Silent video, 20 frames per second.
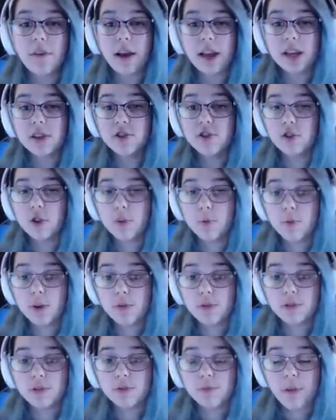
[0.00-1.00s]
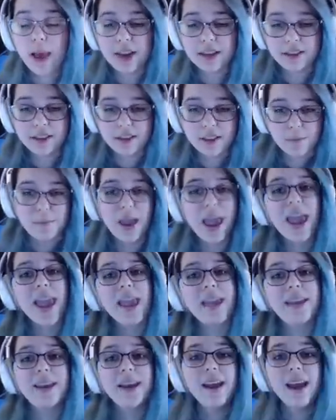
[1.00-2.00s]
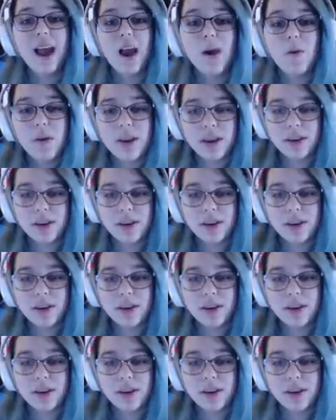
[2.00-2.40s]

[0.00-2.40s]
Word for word: I can zoom you back to the bank. And we